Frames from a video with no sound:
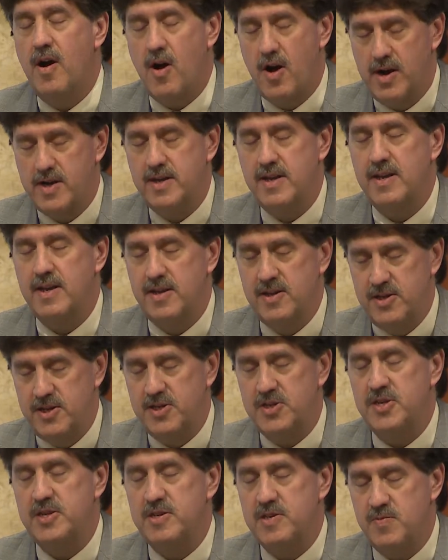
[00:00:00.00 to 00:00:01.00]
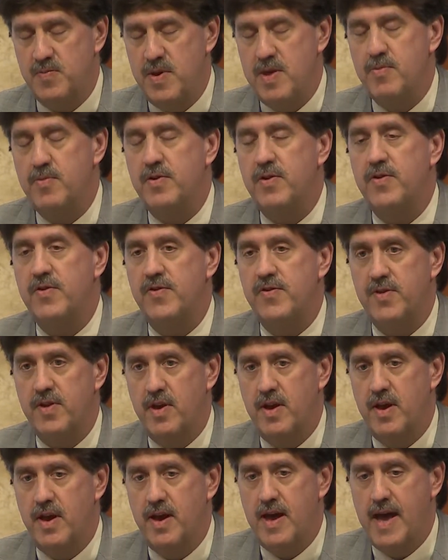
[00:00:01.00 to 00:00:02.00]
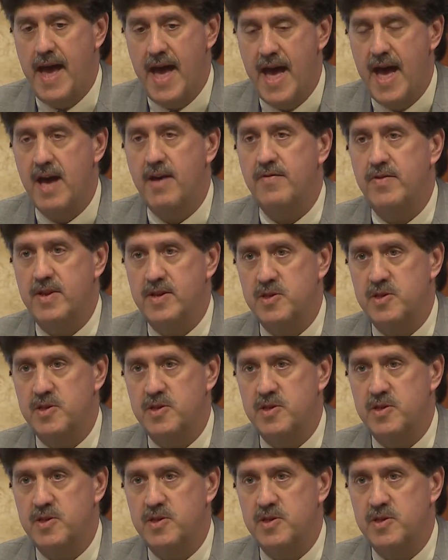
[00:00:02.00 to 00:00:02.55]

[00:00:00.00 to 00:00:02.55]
Arctic indigenous peoples have